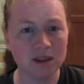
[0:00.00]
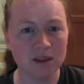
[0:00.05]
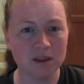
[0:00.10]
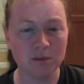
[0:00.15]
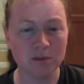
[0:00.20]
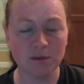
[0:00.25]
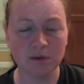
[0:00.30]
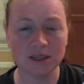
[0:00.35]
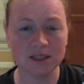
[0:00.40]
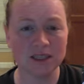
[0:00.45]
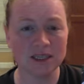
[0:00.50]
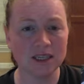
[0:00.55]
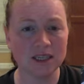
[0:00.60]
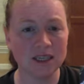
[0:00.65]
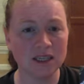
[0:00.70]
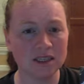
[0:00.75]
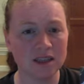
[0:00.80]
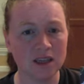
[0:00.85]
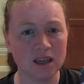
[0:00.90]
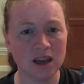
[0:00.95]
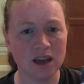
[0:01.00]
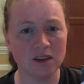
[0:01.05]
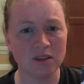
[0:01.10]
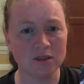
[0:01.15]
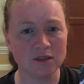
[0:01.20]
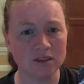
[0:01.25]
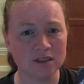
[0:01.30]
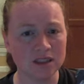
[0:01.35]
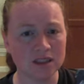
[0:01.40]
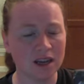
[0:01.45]
the printing to the
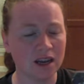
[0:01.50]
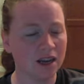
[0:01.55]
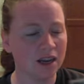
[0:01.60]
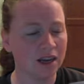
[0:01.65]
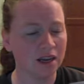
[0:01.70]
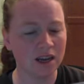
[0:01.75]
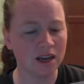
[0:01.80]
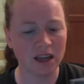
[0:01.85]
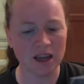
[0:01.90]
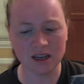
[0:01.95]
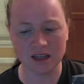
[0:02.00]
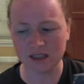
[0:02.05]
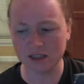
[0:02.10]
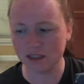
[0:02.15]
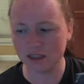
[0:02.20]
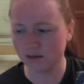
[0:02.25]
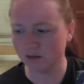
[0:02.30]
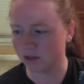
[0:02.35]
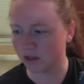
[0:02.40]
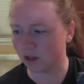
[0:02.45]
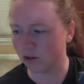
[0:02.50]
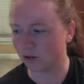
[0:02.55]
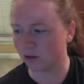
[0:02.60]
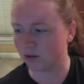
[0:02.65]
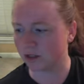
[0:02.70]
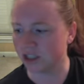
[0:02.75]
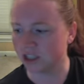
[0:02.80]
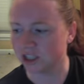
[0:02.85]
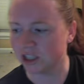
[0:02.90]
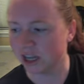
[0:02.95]
other side, and it didn't really hold
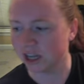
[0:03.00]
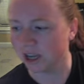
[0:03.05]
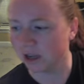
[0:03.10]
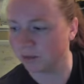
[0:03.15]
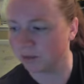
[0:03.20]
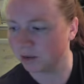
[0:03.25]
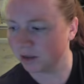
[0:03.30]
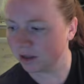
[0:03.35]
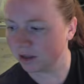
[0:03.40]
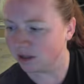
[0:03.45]
its shape.